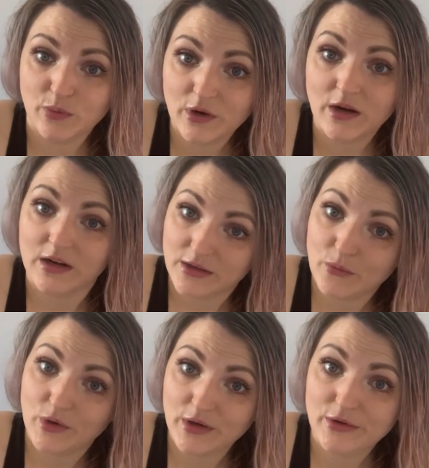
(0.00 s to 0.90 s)
we're
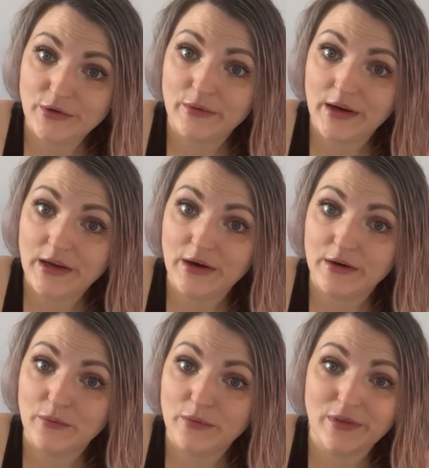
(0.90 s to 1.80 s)
gonna do right
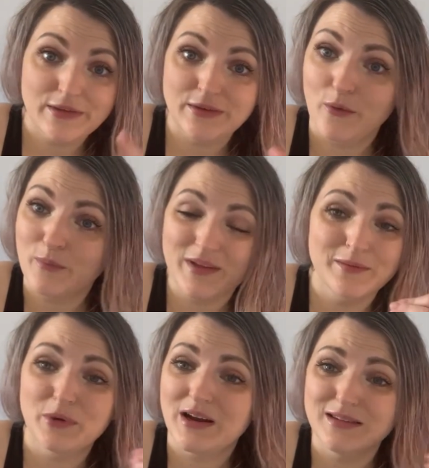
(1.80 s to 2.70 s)
here. Let's hope
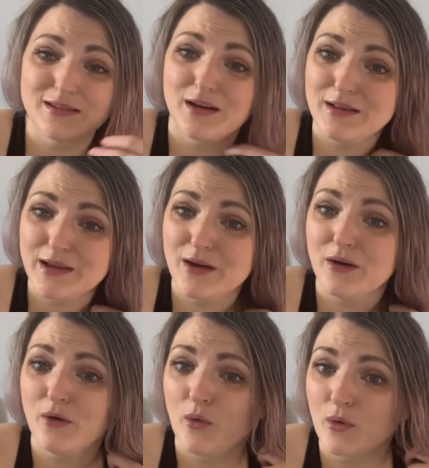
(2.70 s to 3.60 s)
and pray it's not like
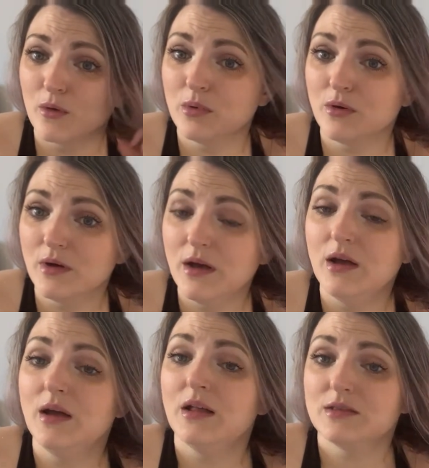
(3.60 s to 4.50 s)
a horrible
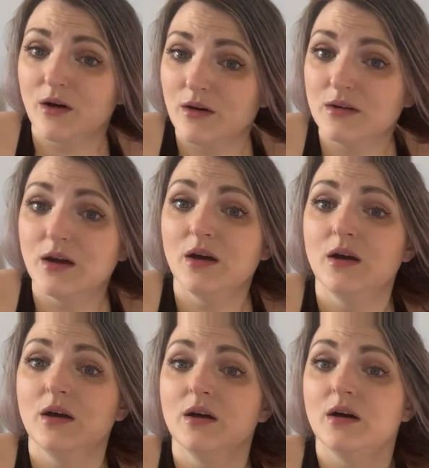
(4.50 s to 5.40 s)
long
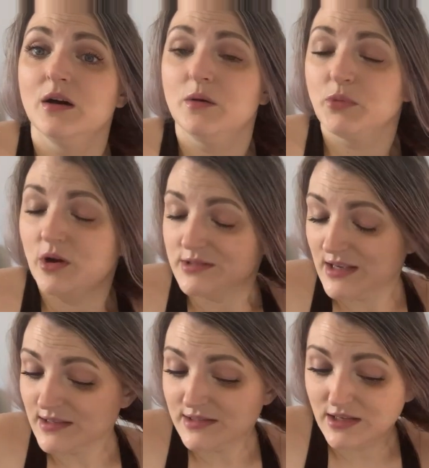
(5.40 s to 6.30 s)

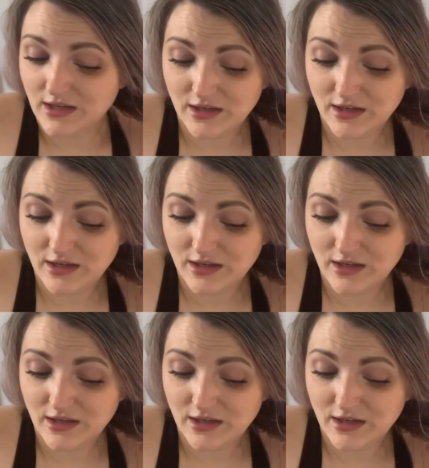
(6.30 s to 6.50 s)
process,